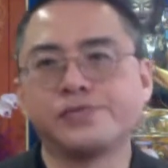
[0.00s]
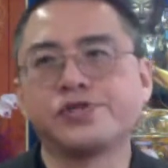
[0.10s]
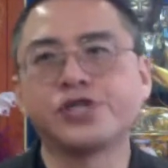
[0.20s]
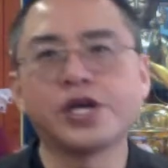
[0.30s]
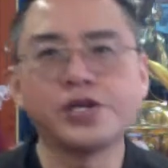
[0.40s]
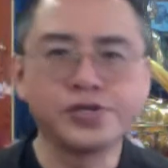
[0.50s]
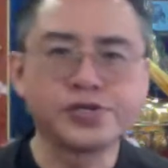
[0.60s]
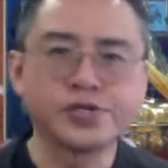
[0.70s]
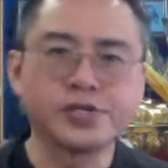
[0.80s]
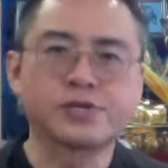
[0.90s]

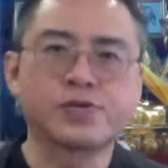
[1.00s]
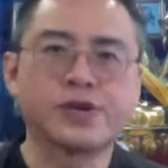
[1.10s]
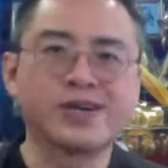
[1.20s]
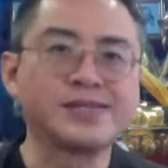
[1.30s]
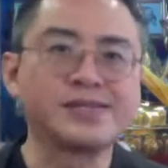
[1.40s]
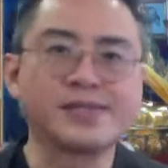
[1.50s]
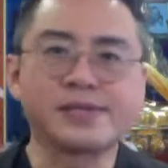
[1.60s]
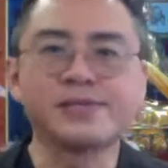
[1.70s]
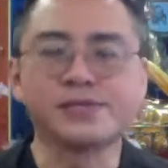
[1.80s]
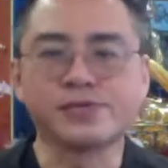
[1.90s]
Change is quite
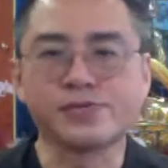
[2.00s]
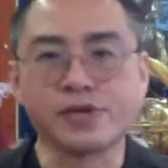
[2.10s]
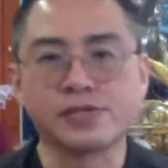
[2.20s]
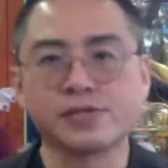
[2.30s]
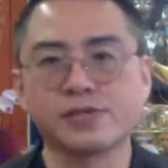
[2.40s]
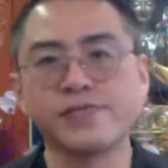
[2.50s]
unsettling to us.